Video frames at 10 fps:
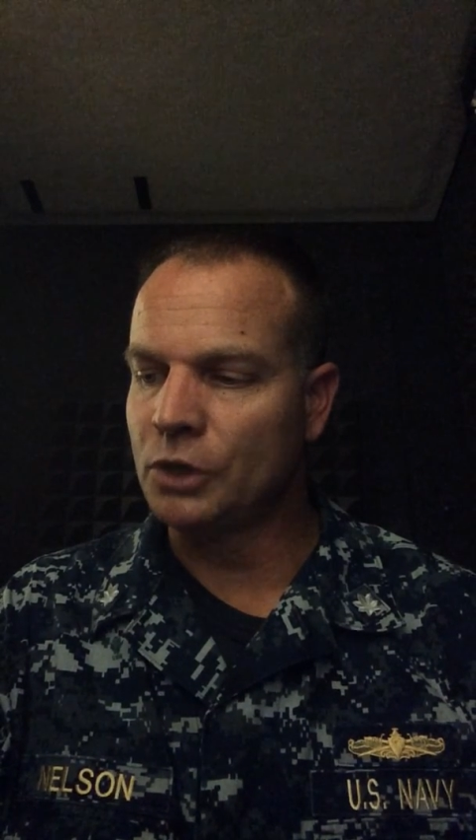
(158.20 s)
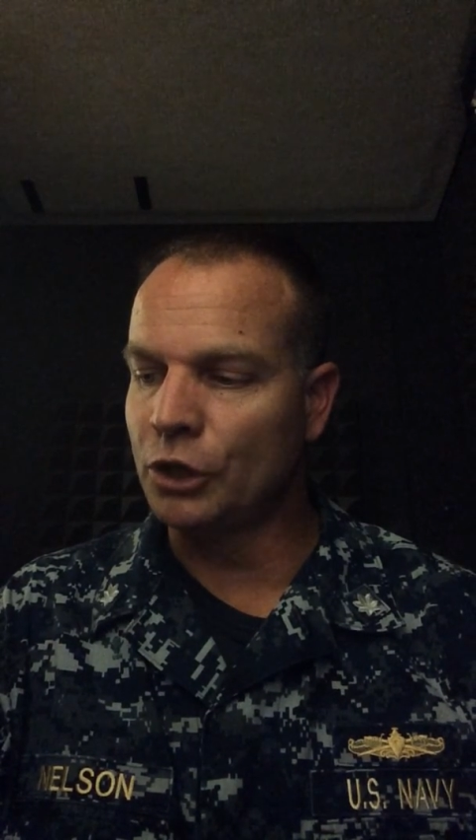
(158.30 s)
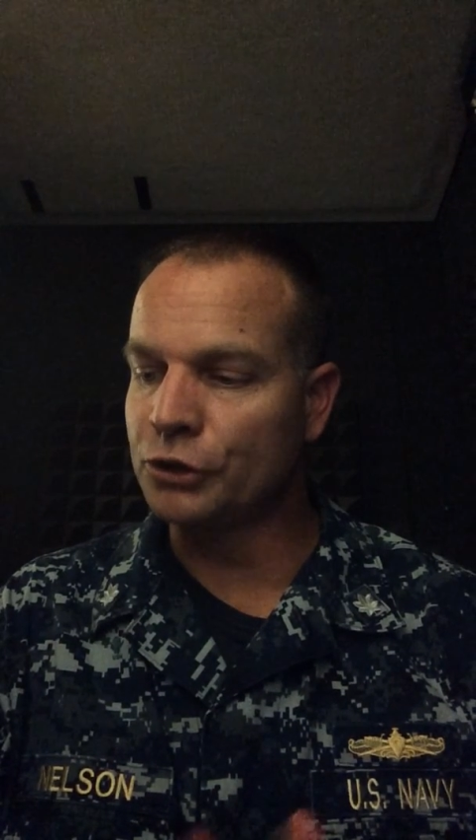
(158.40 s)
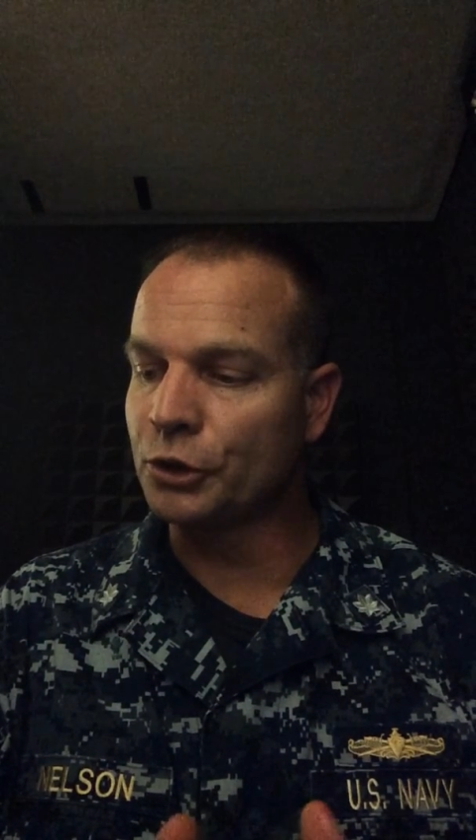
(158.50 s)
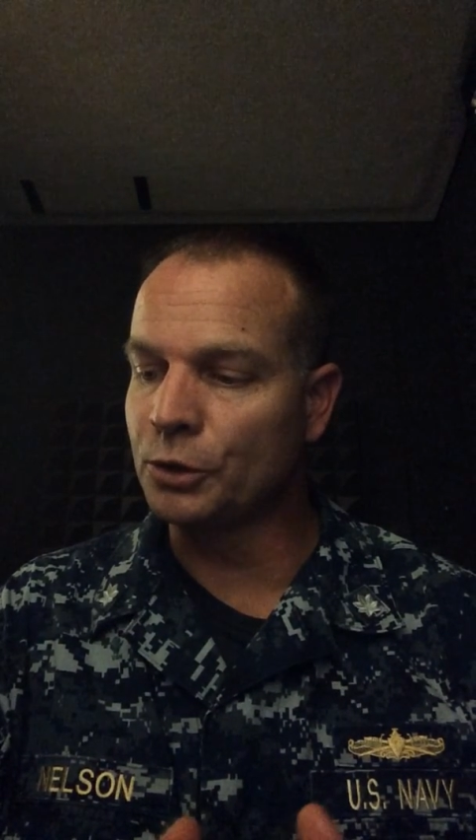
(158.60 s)

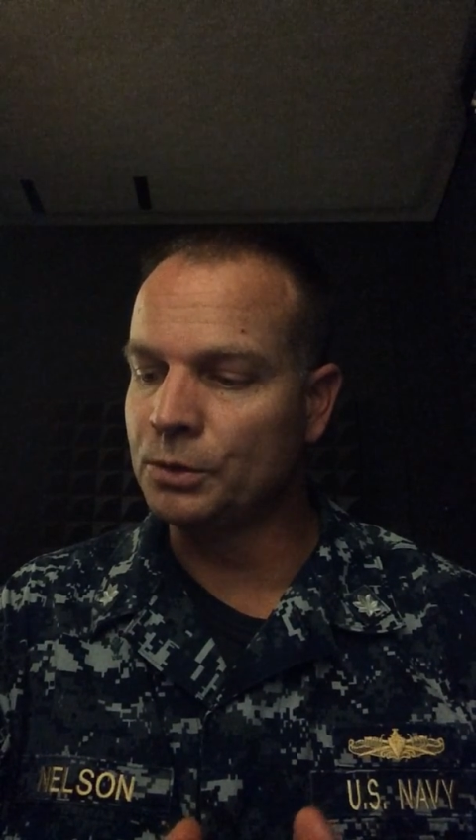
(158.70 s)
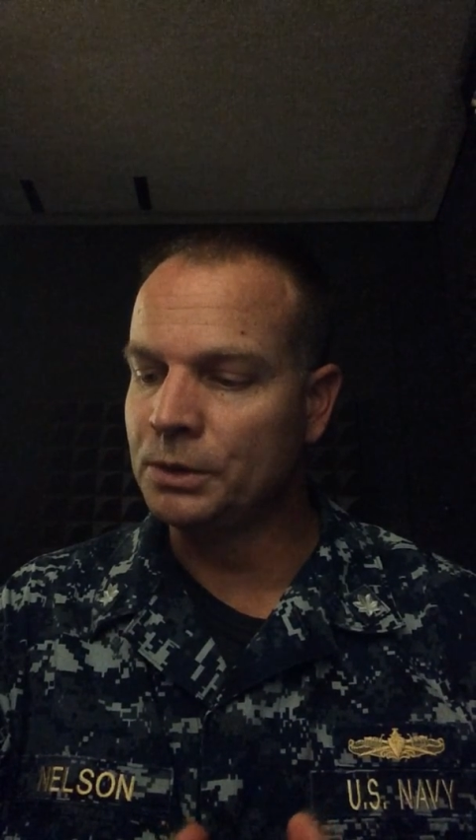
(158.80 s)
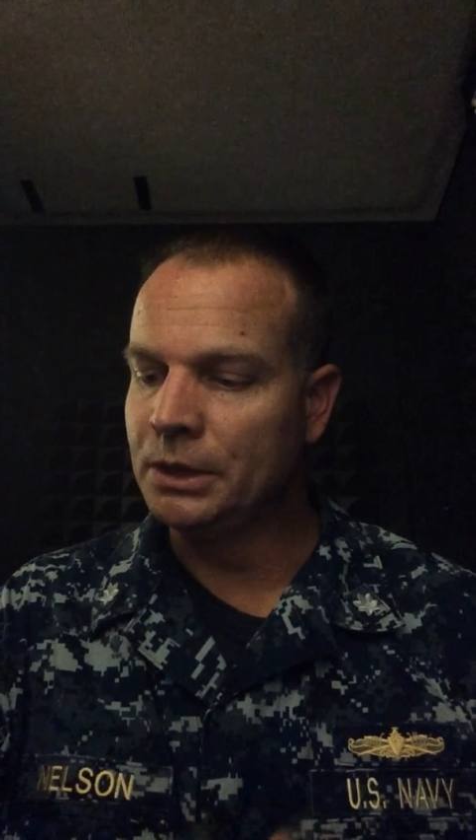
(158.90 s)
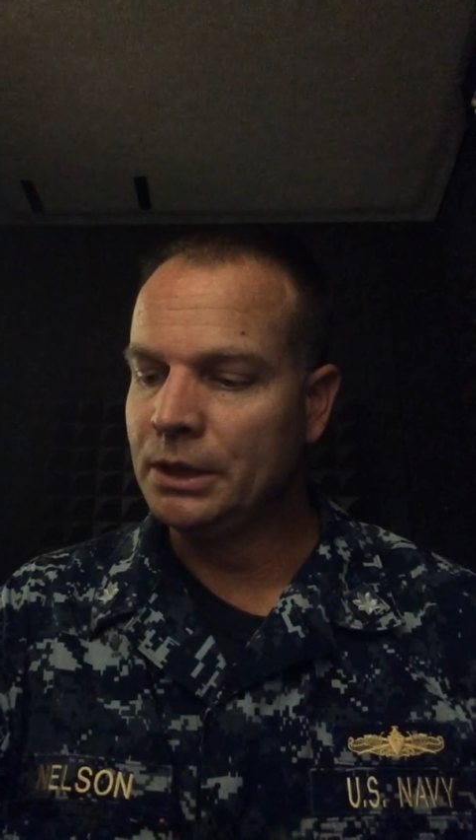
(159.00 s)
Also,